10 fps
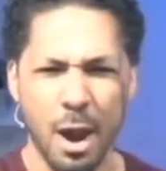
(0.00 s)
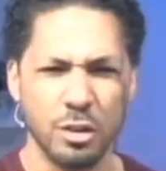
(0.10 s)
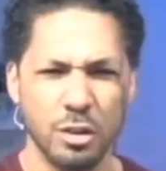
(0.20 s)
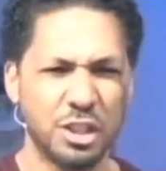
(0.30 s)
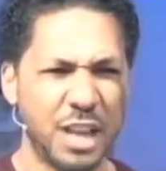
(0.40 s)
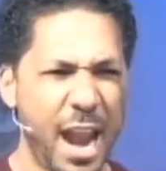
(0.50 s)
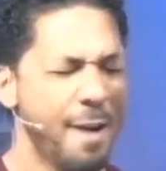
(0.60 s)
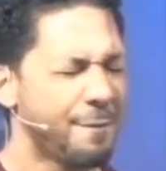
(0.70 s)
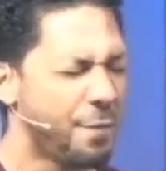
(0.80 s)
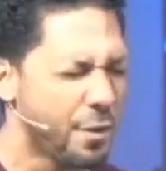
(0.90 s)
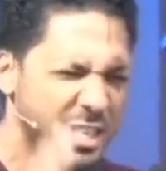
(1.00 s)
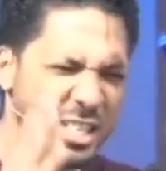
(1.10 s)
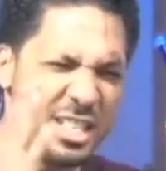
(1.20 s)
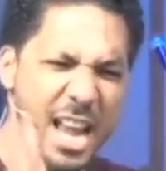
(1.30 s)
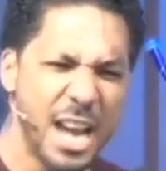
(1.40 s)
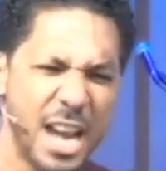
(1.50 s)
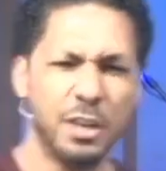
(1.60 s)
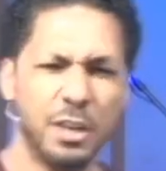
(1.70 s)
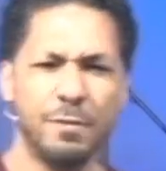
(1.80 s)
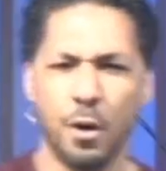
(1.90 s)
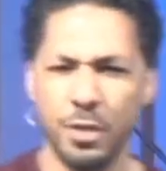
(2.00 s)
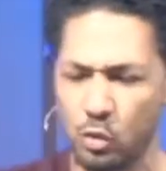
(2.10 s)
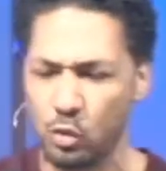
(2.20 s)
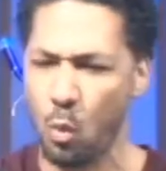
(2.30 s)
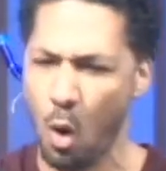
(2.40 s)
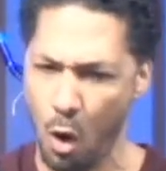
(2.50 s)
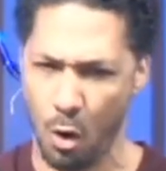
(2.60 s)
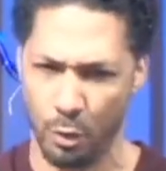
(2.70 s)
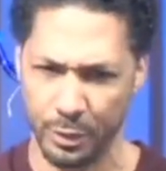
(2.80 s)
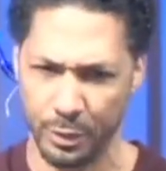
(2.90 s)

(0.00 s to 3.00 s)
are scared for this nation, for this world,